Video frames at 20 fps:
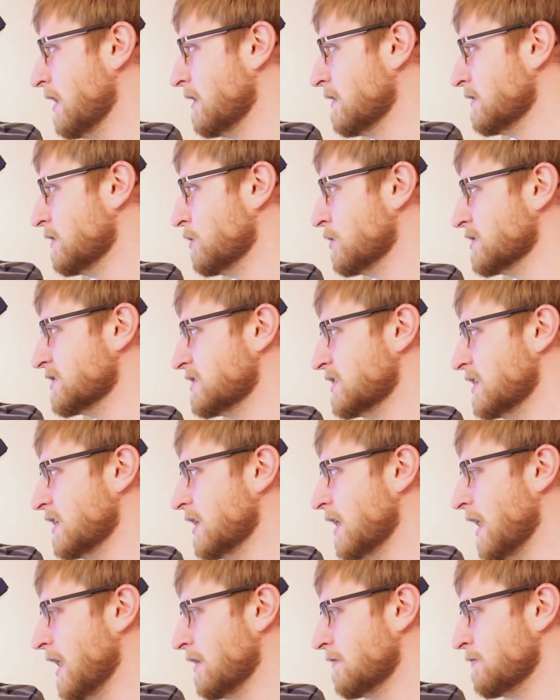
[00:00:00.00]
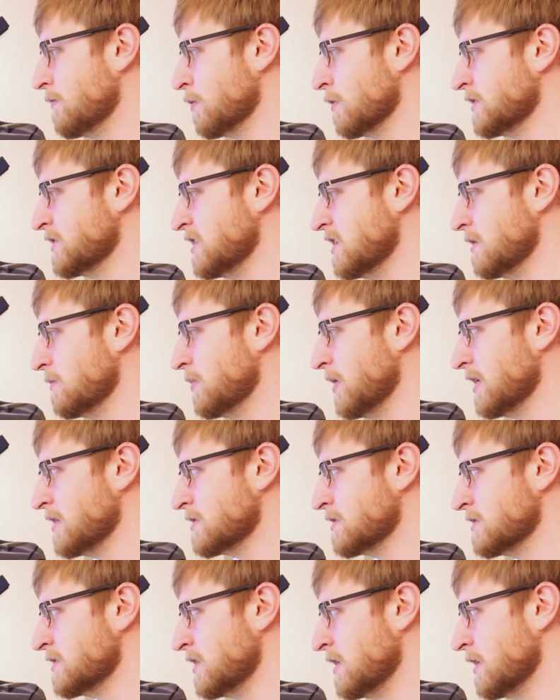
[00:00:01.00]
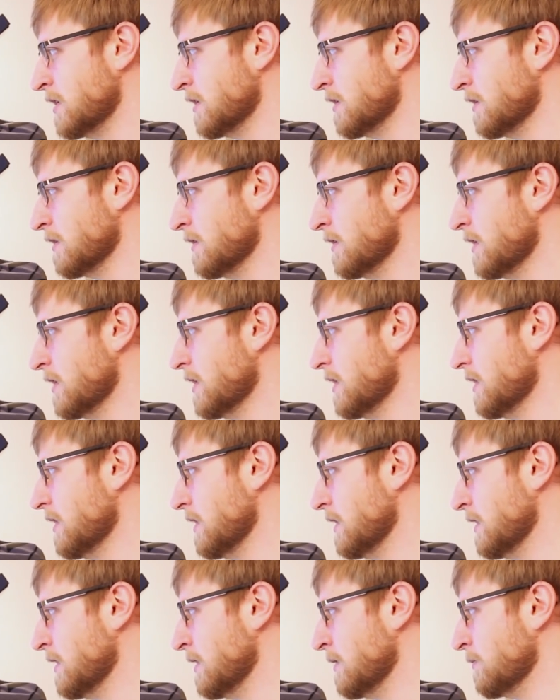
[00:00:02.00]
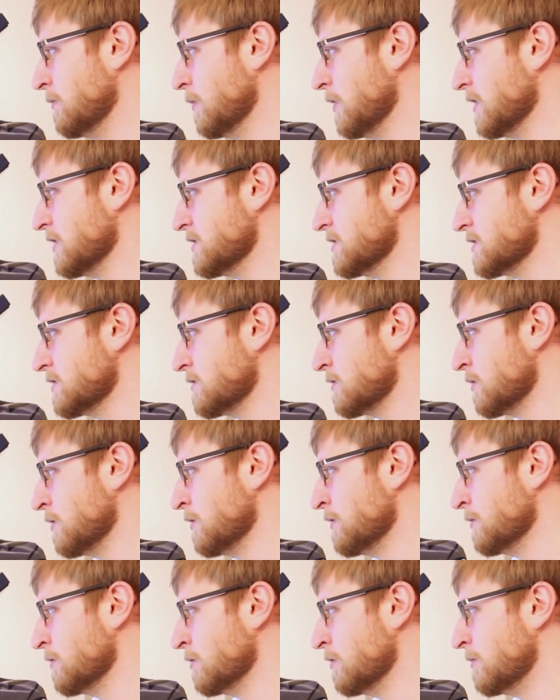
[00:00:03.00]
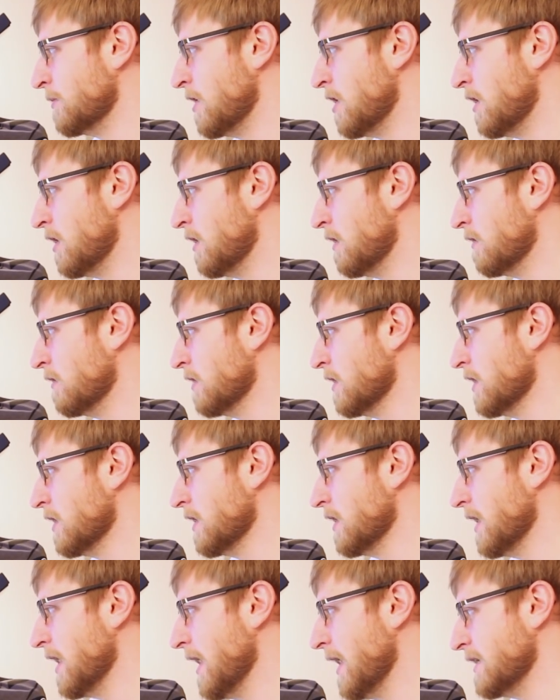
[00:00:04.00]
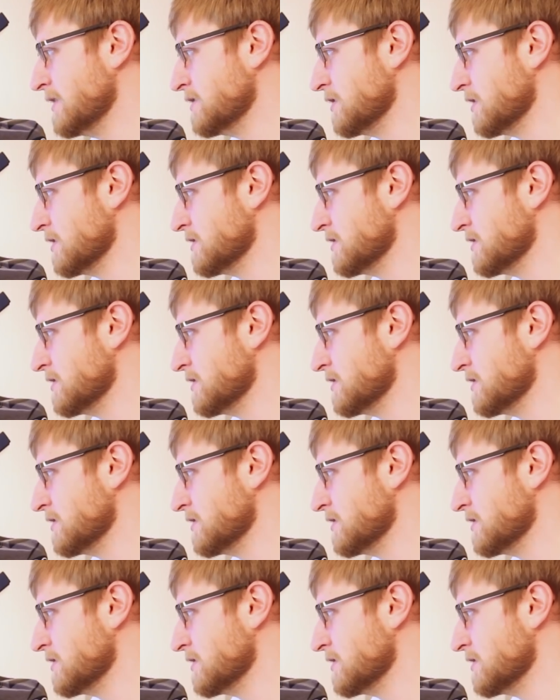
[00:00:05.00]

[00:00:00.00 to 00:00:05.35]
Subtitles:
You can see I had 14 pictures here. We can just scroll through them all. As you can